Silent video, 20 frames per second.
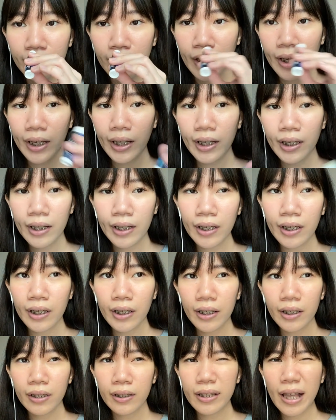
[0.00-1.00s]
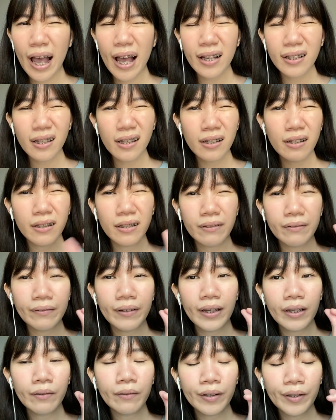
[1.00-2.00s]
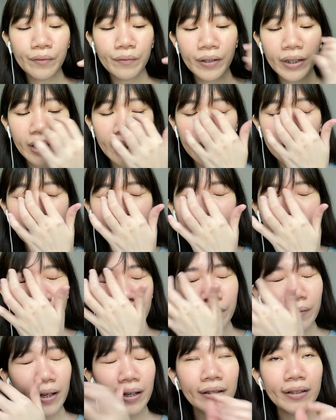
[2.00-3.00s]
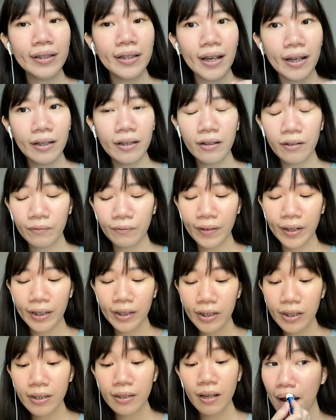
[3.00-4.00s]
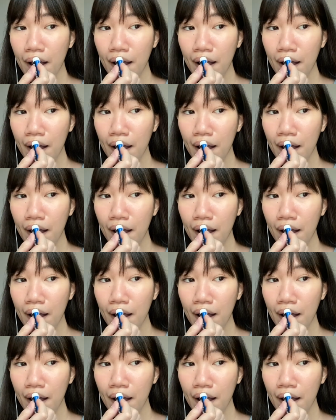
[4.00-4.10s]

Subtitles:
it has a very tiny of fragrance.